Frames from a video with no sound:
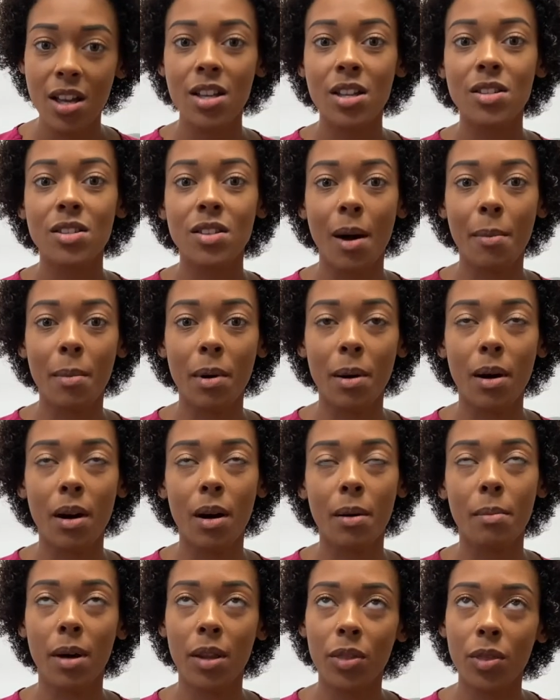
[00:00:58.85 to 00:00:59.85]
So I'm a
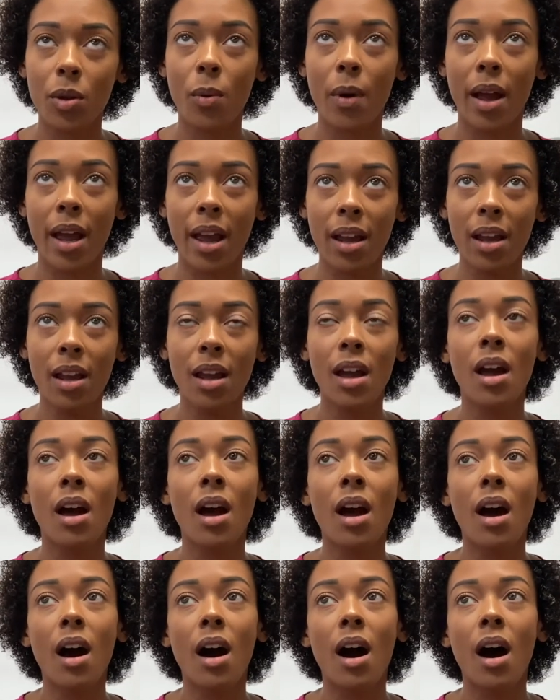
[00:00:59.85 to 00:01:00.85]
month away
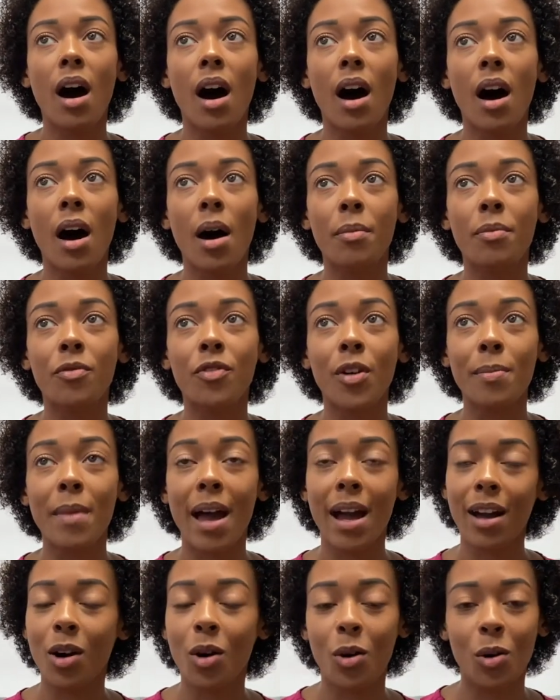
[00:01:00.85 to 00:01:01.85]
from
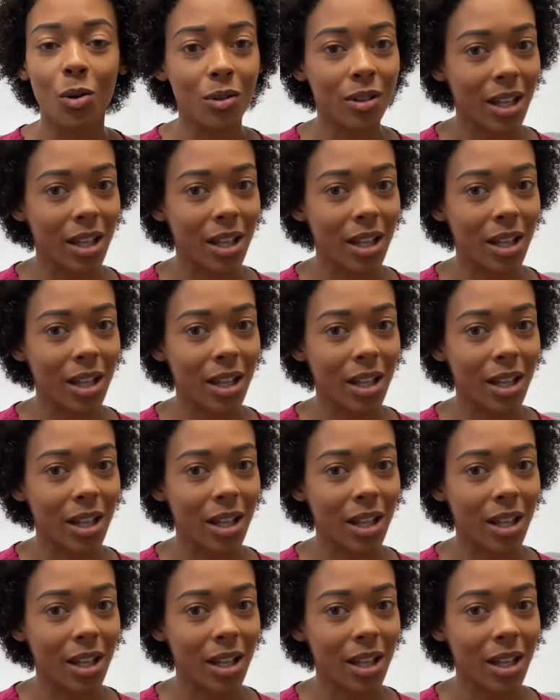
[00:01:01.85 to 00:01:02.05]
that goal.